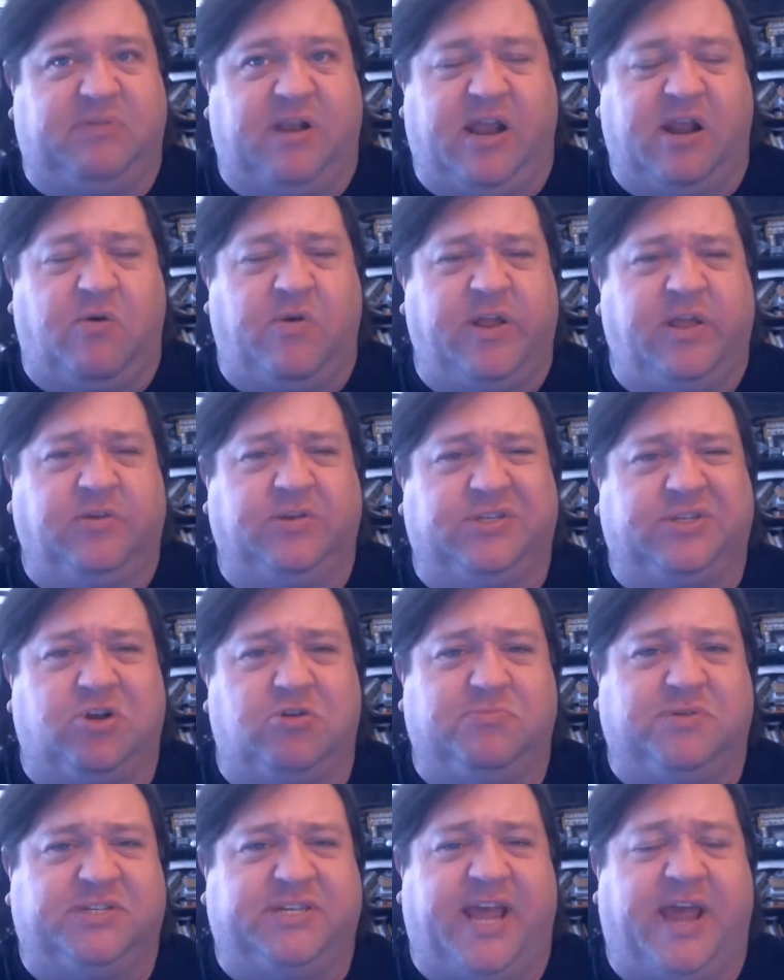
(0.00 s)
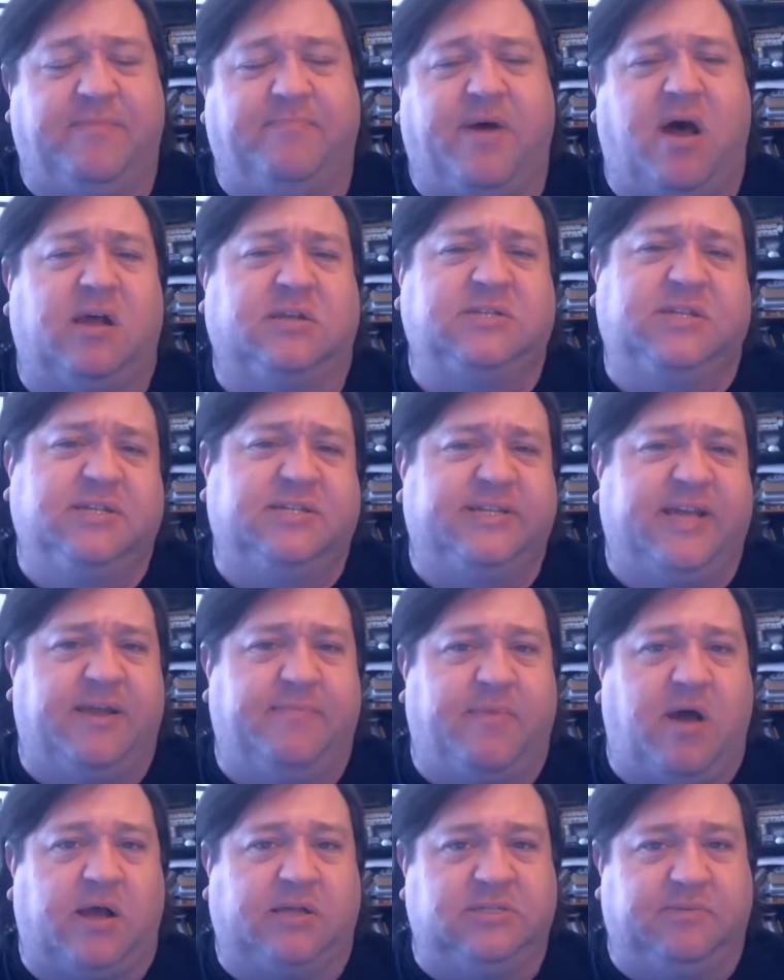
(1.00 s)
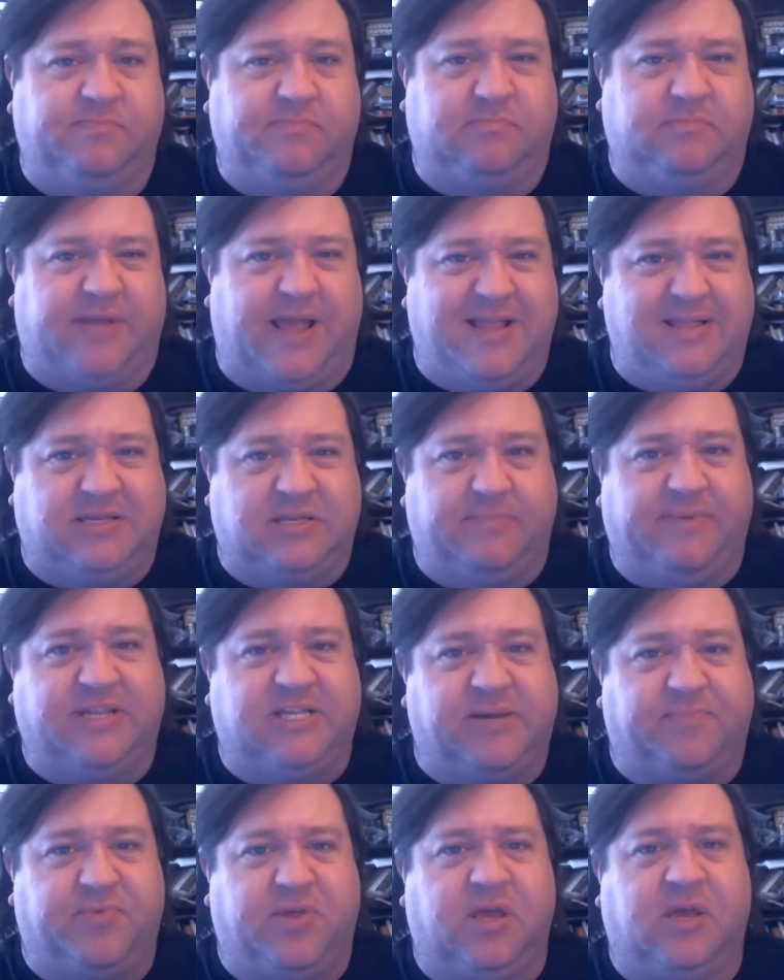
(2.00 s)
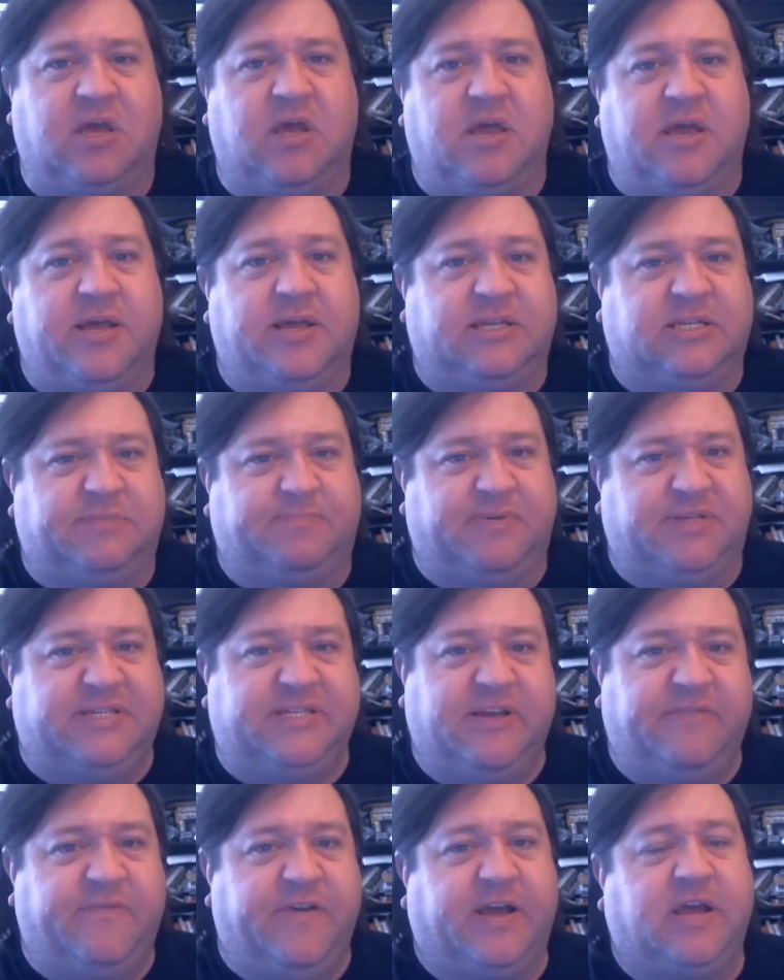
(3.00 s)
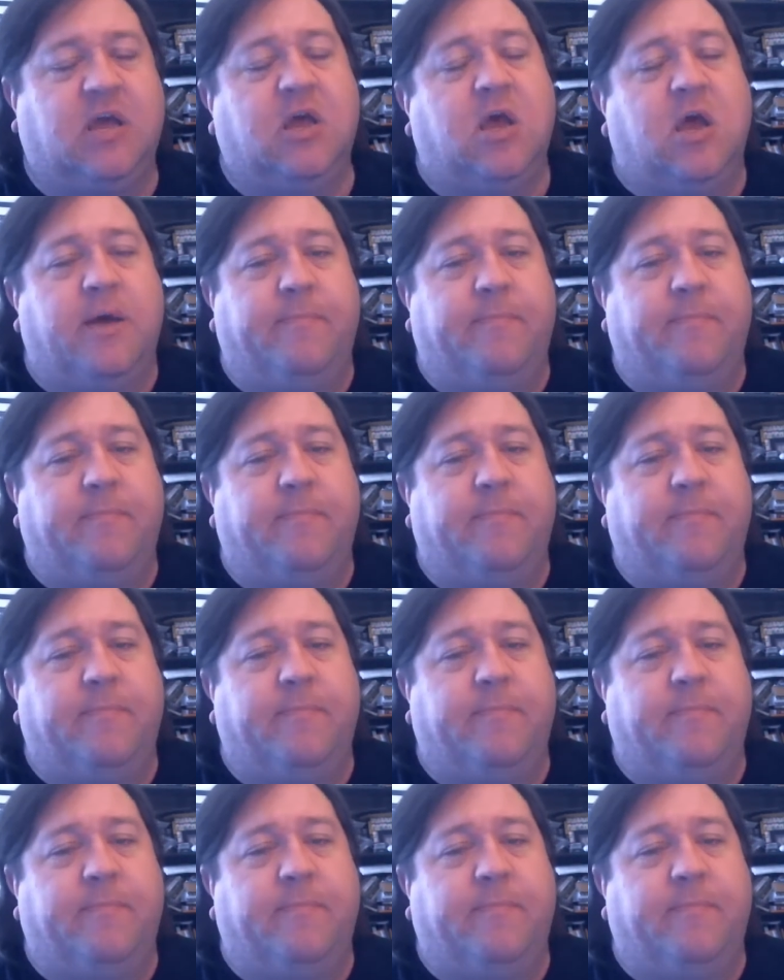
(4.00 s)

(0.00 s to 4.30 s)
and I don't want to use the term sandbox because sandbox tends to mean something specific,